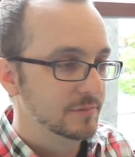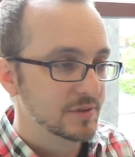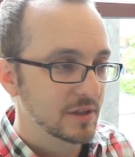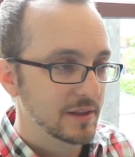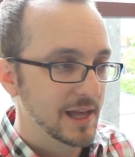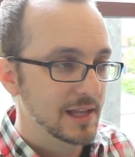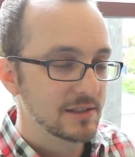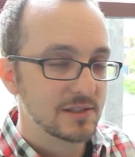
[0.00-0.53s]
So
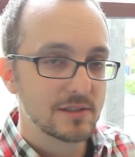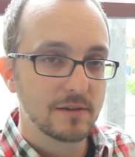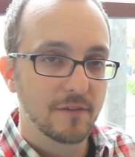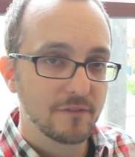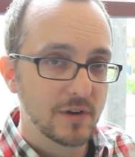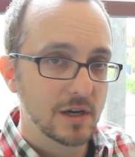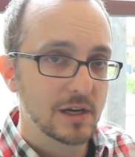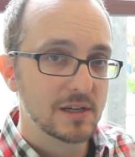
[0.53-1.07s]
that's
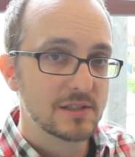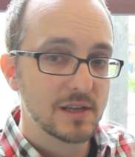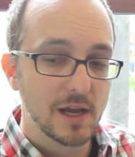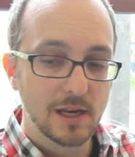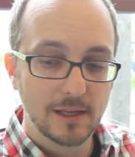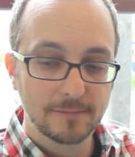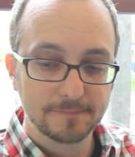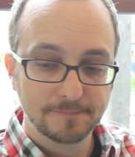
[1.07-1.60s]
very
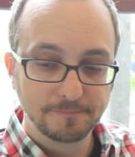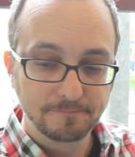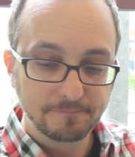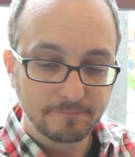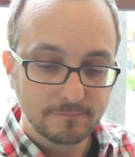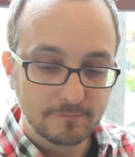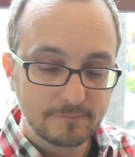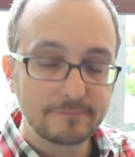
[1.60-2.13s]
exciting,
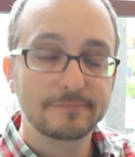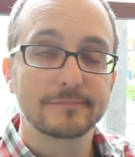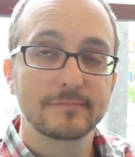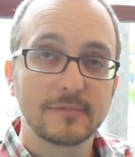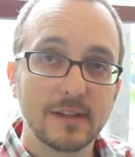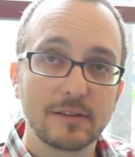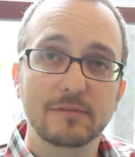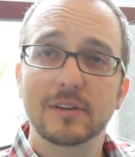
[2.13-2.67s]

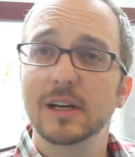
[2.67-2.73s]
I